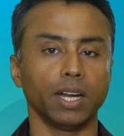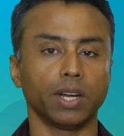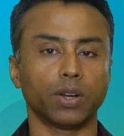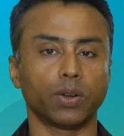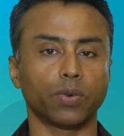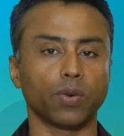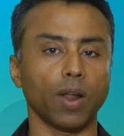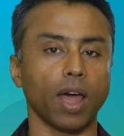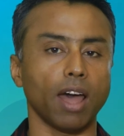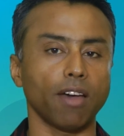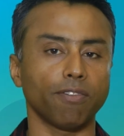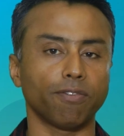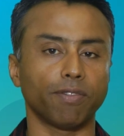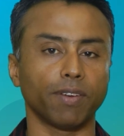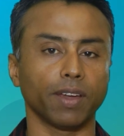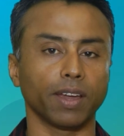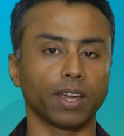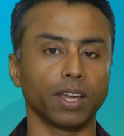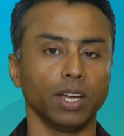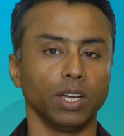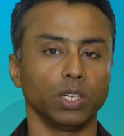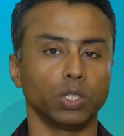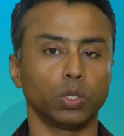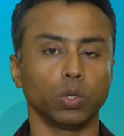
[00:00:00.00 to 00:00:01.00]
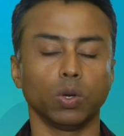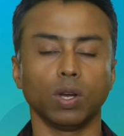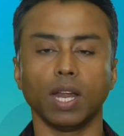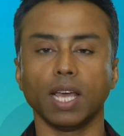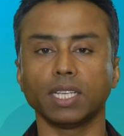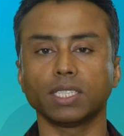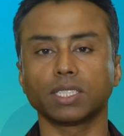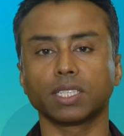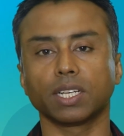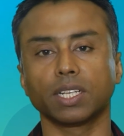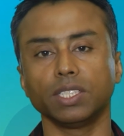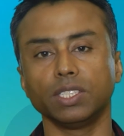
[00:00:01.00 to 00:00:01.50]
traffic to
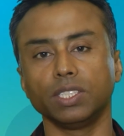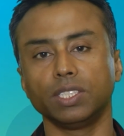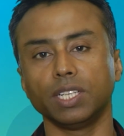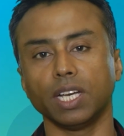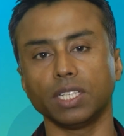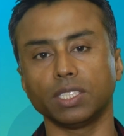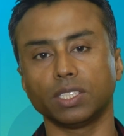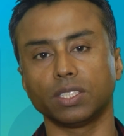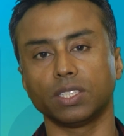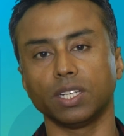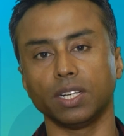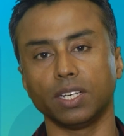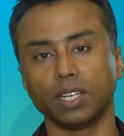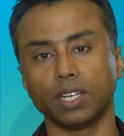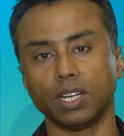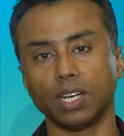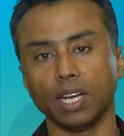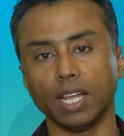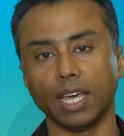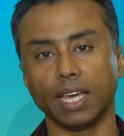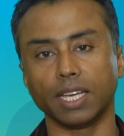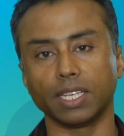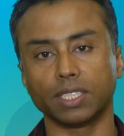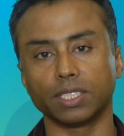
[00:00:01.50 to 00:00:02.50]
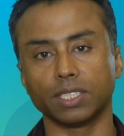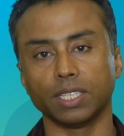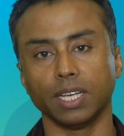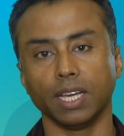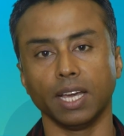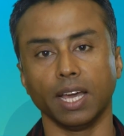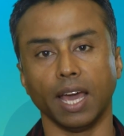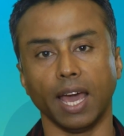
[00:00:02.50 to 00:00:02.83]
less congested links,